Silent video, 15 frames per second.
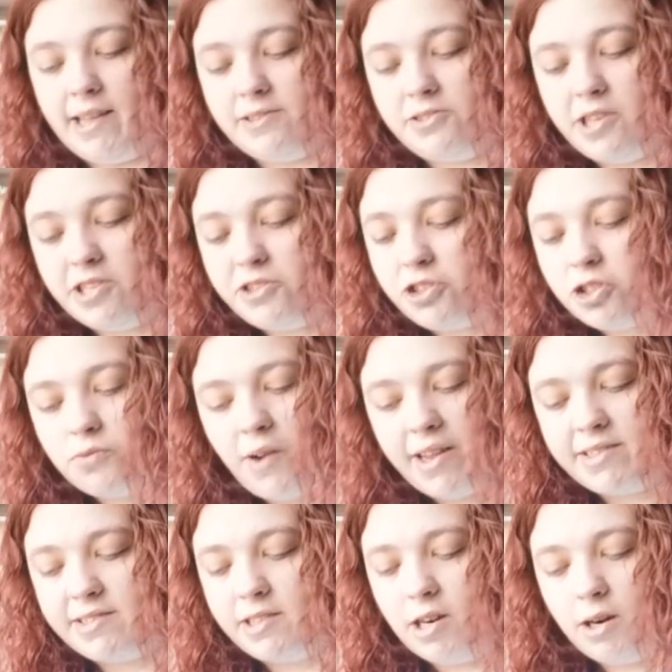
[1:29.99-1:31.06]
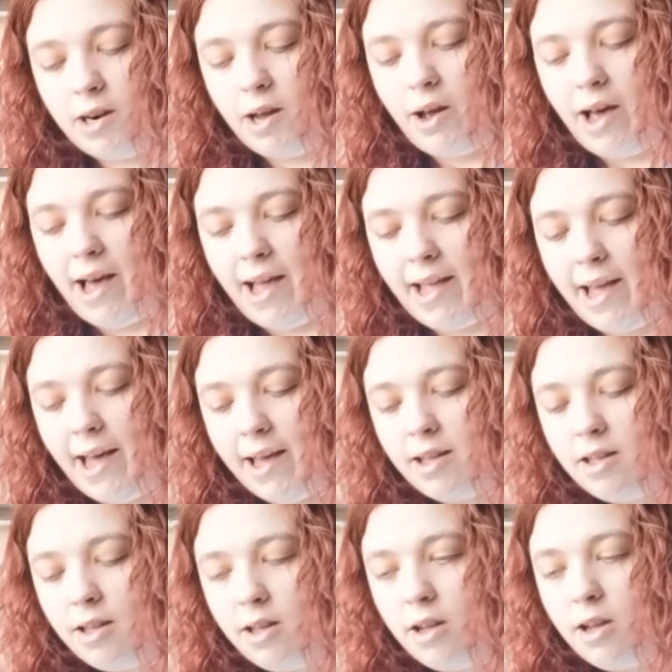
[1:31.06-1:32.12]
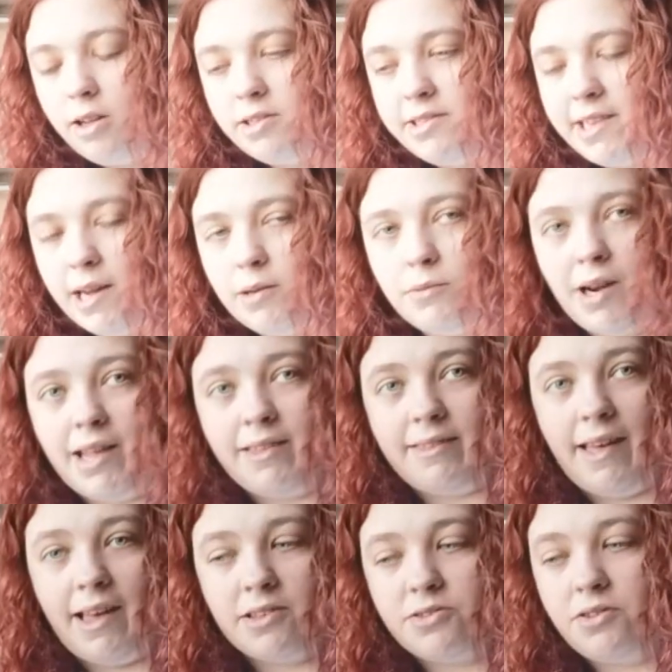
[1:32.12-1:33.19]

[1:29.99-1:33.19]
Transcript: It's just resting on our hi-hat down like that.